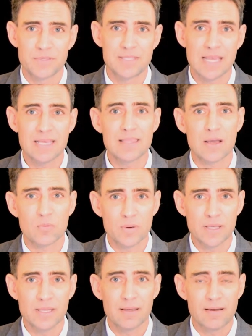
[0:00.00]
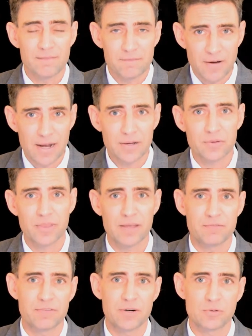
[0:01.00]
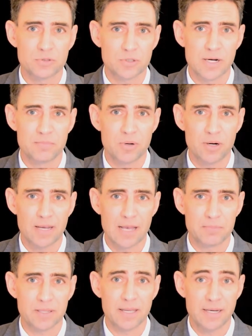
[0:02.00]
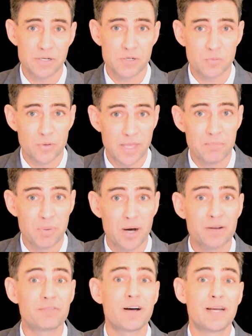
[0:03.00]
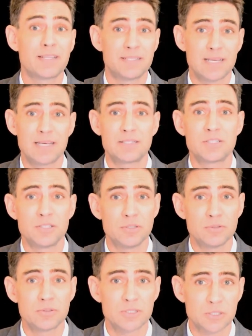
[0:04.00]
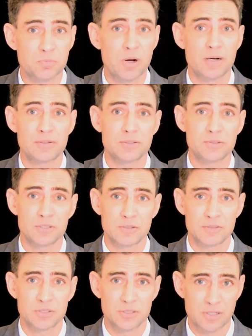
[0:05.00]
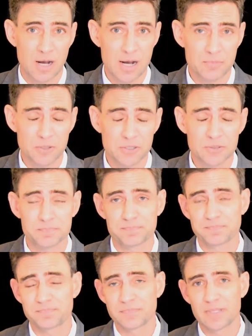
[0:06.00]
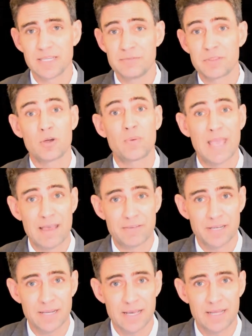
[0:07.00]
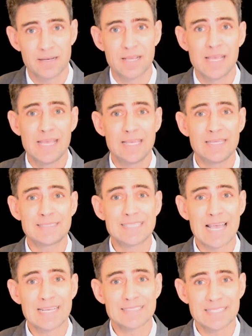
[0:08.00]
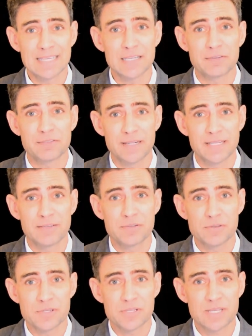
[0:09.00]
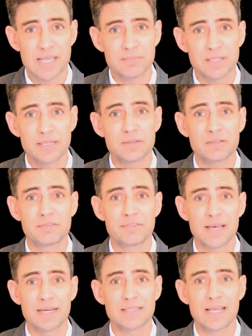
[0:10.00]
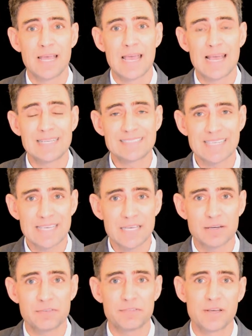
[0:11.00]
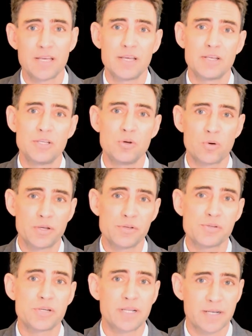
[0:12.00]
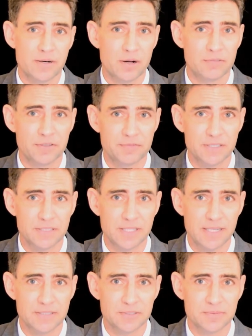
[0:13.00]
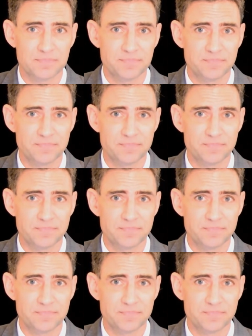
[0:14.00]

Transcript: day that we file that federal trademark application with a bona fide intent to use this product or service in commerce, even though we haven't yet, it's as if it gives you the same legal effect as if you were using it in all 50 states.